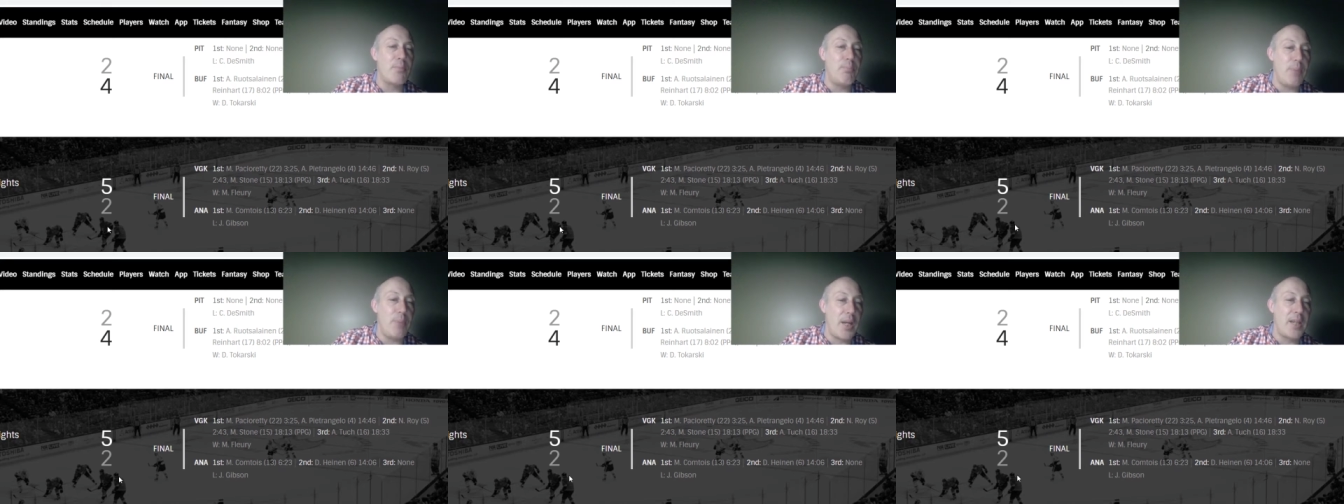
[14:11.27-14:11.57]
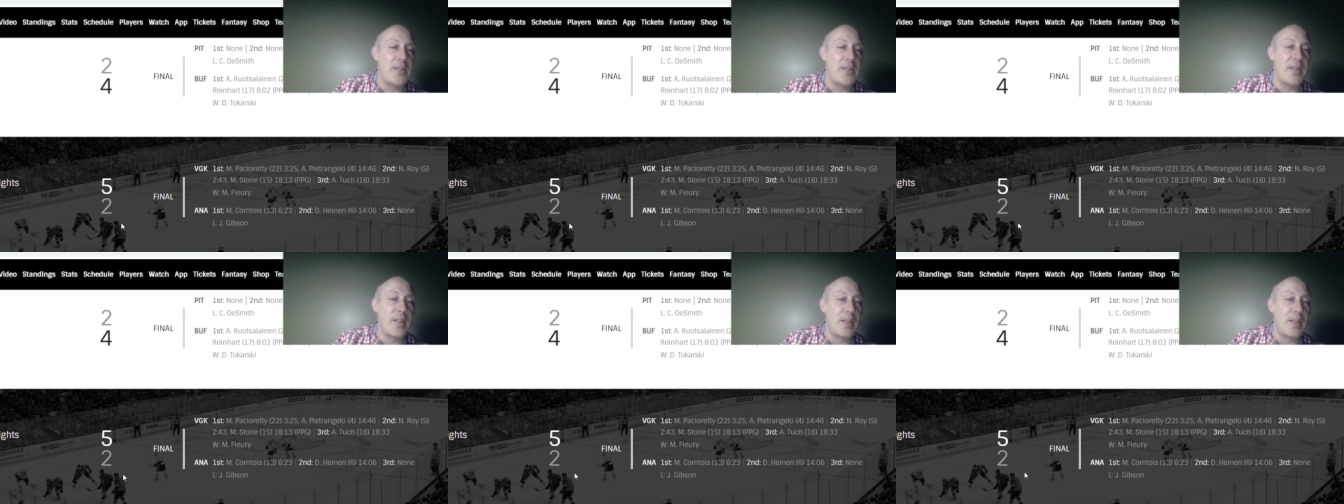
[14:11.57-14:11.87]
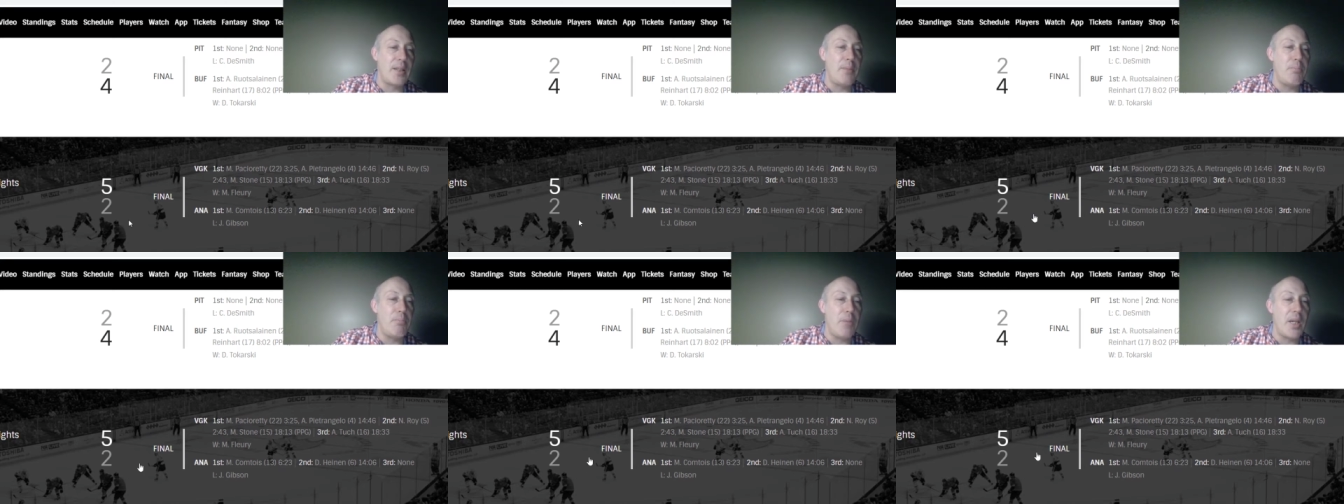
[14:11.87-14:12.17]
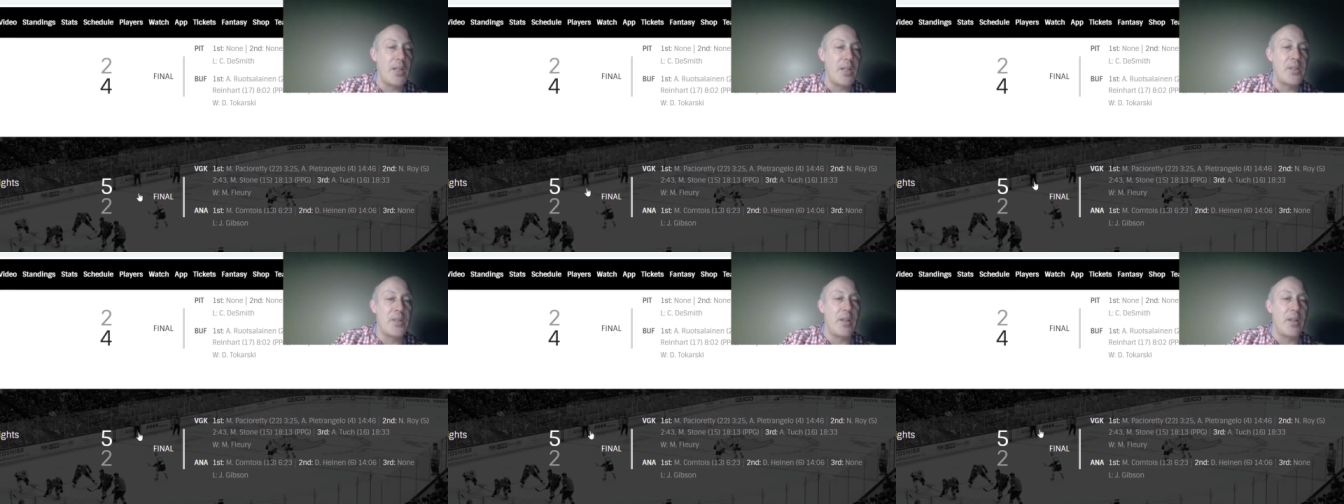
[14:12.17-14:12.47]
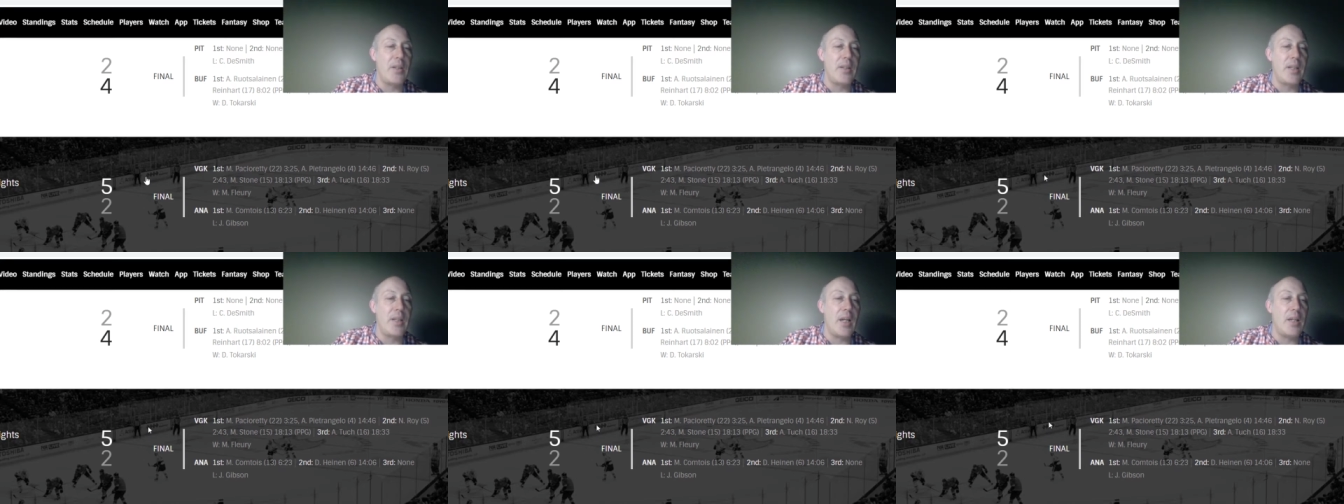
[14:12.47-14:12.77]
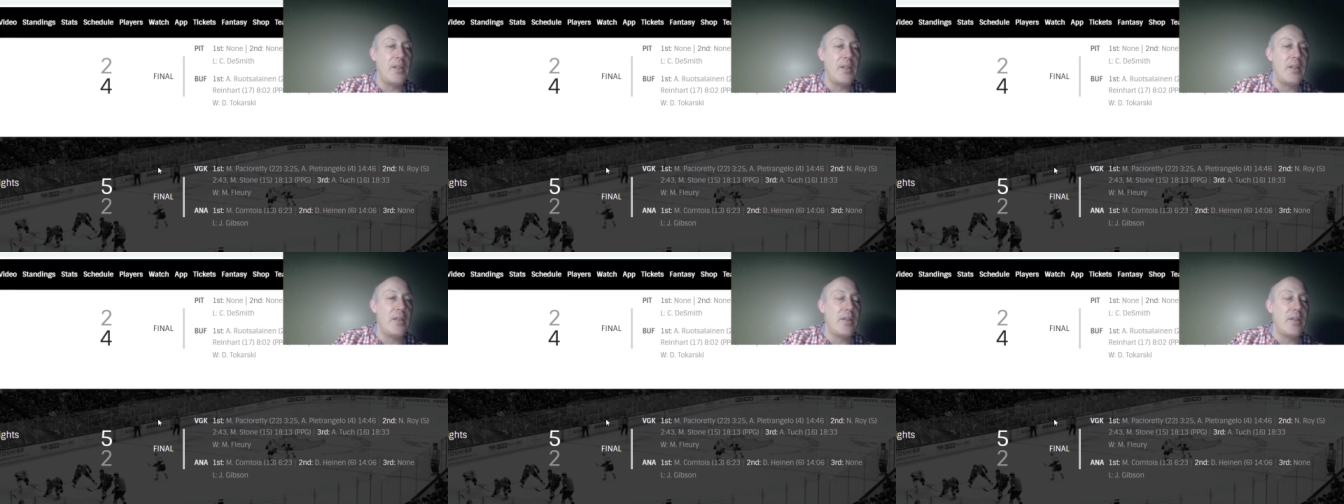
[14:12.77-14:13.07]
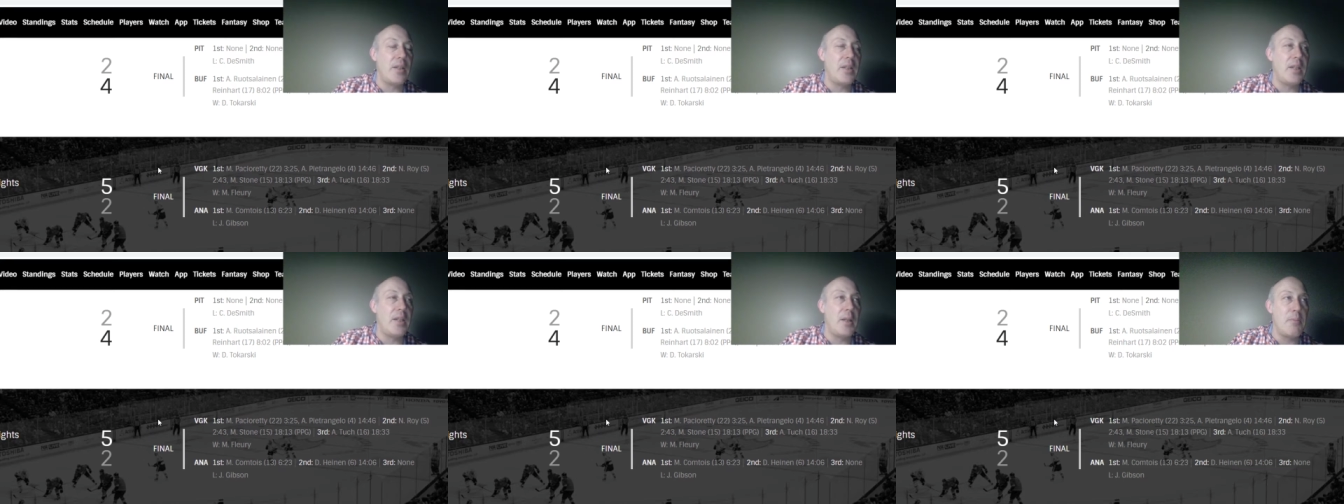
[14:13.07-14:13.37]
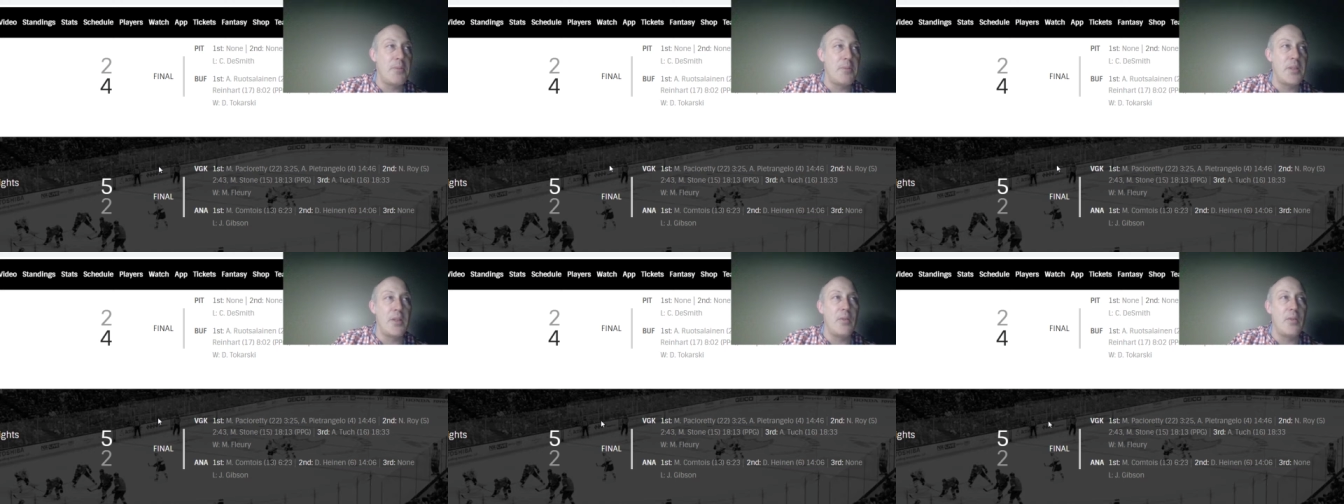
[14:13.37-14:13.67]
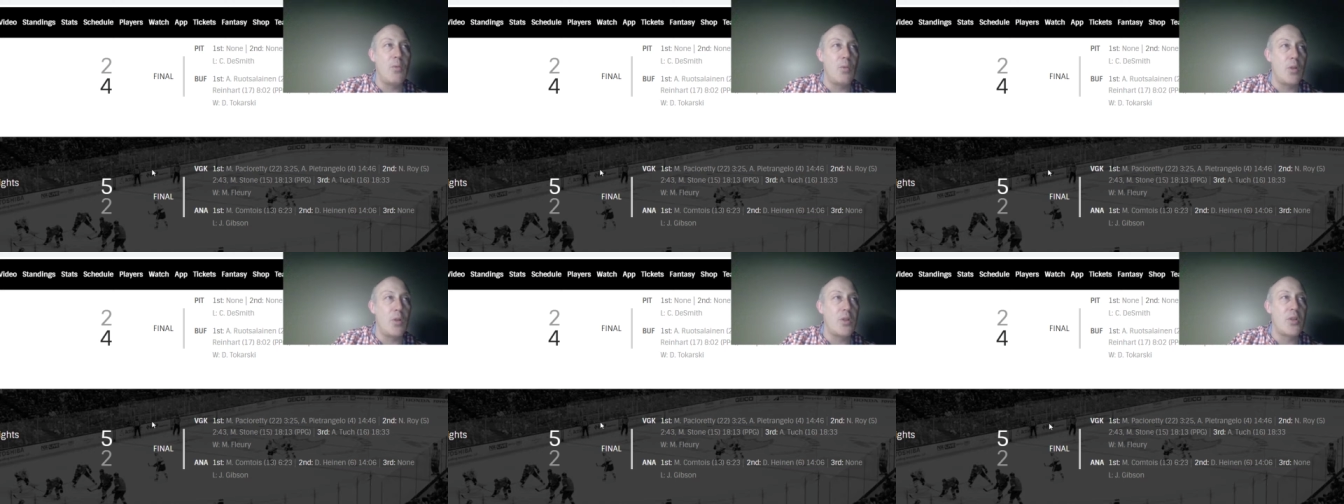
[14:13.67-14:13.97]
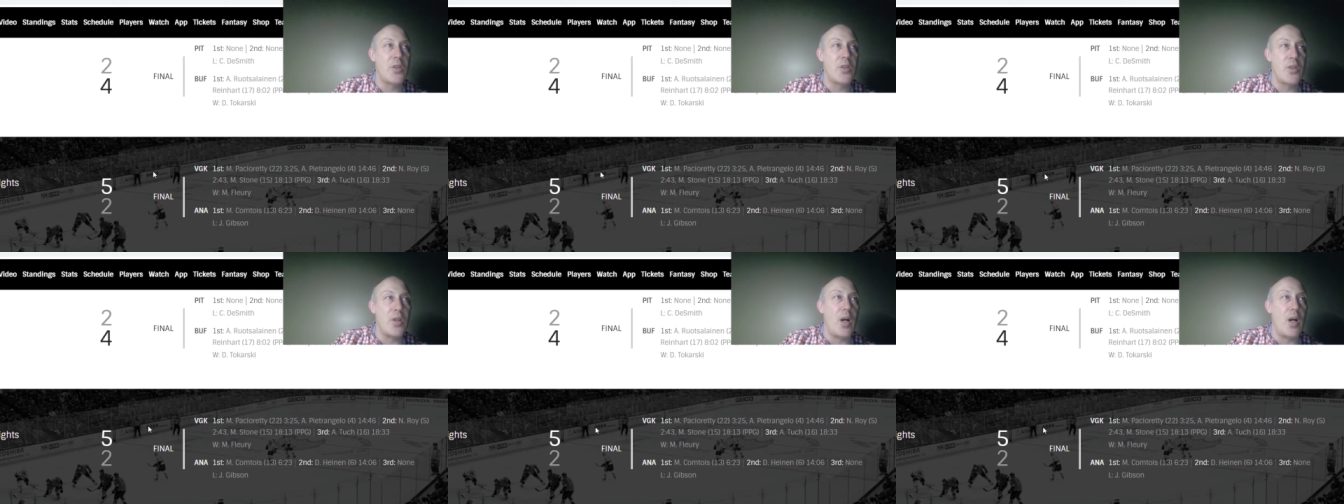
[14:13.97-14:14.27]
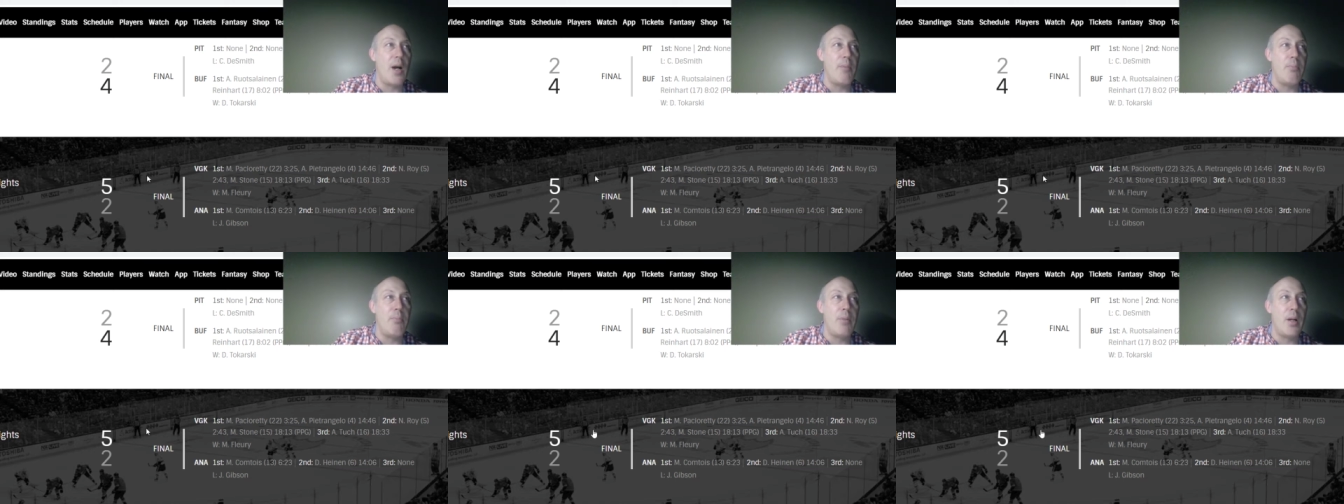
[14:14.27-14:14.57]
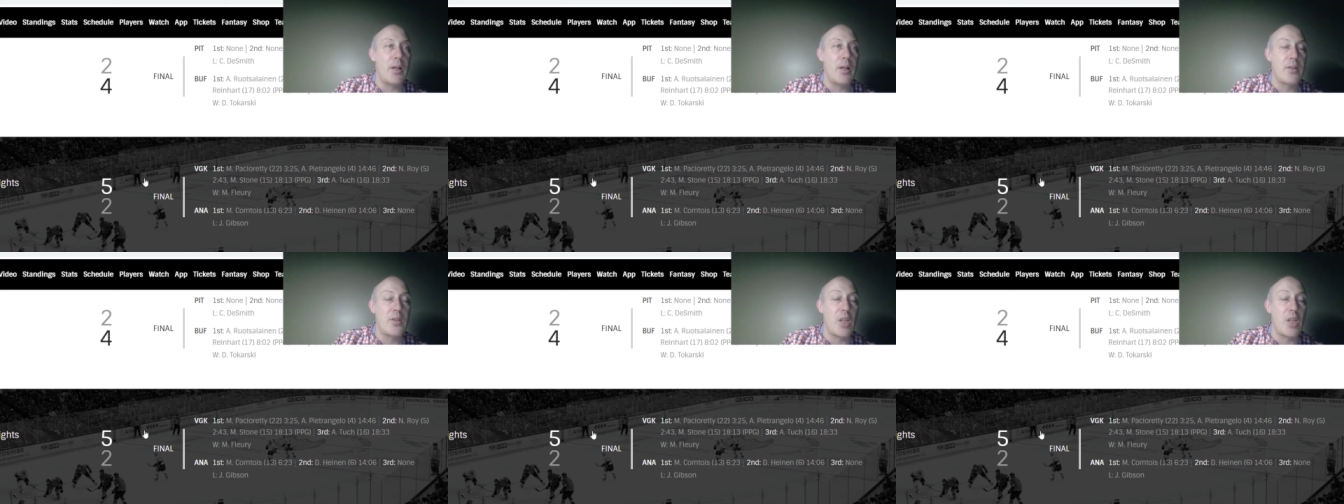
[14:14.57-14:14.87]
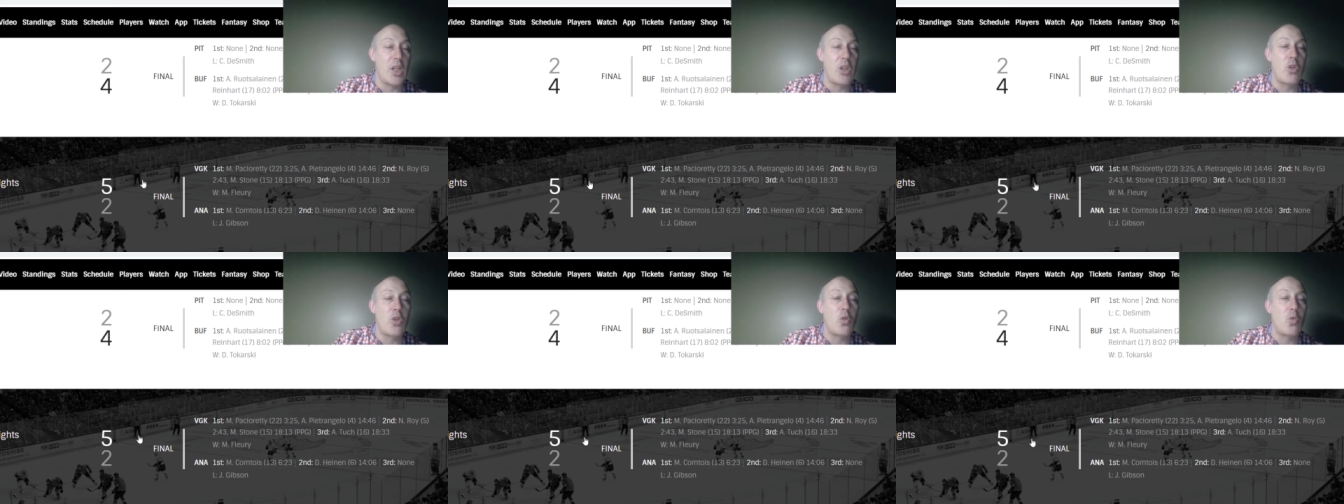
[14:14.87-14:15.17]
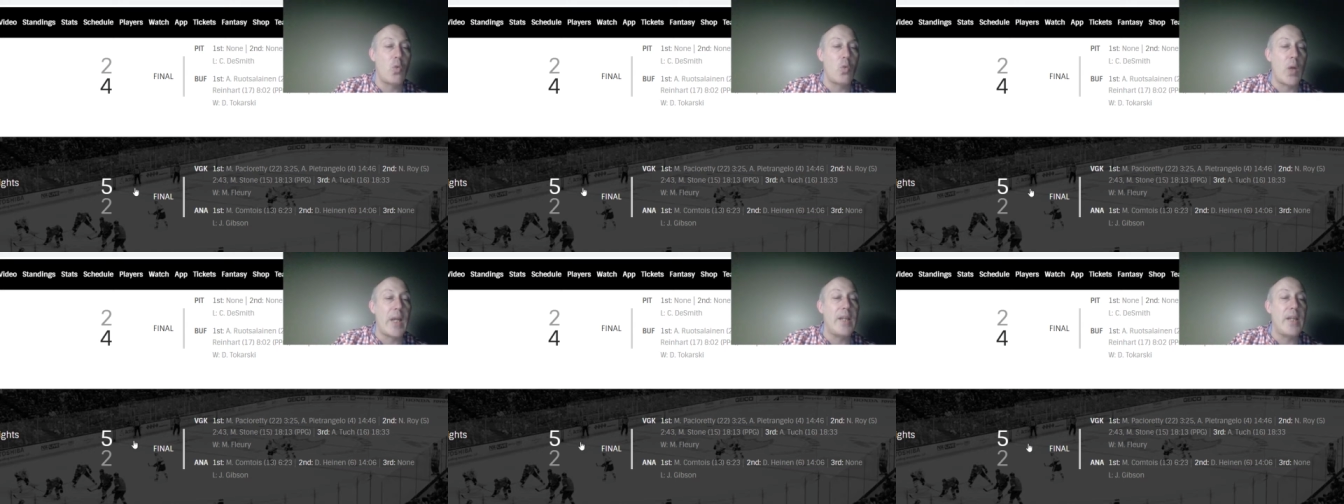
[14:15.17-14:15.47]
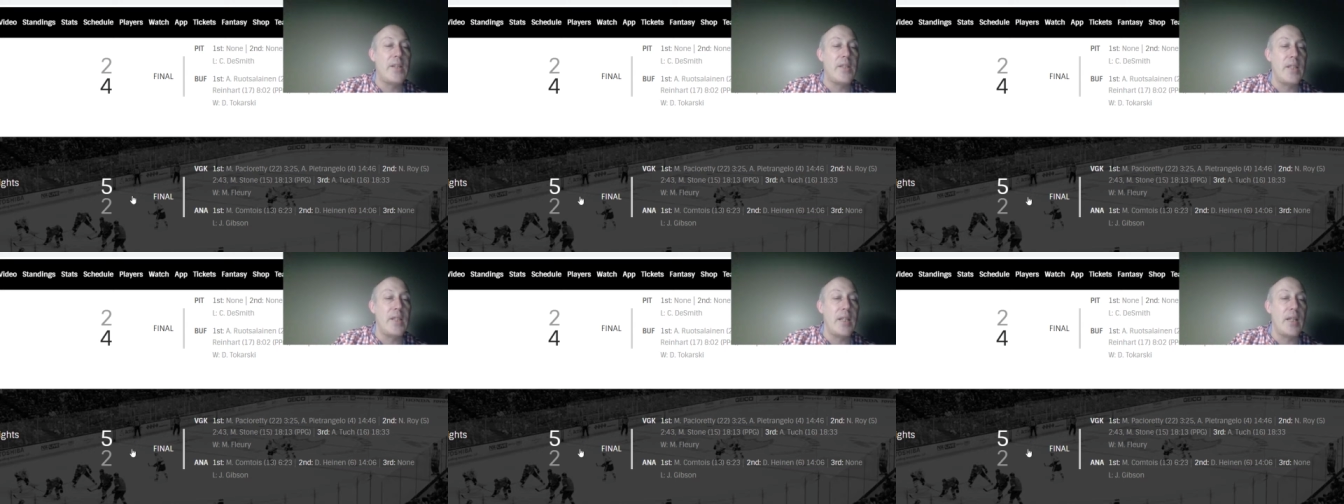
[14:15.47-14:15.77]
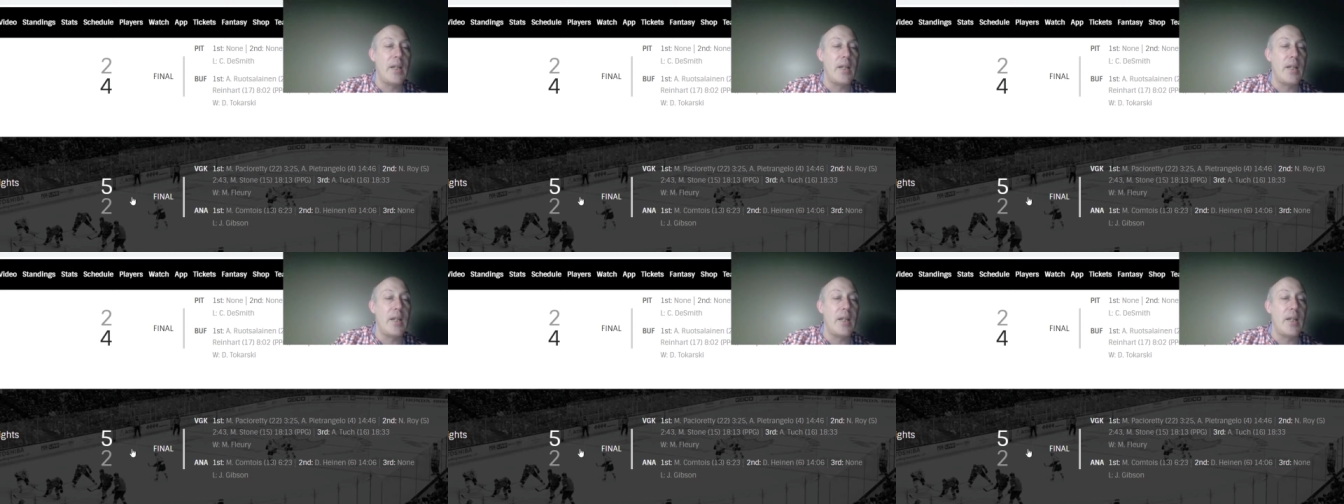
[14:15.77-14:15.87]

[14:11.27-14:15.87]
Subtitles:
basically based on the idea that Gibson would stop pucks like crazy.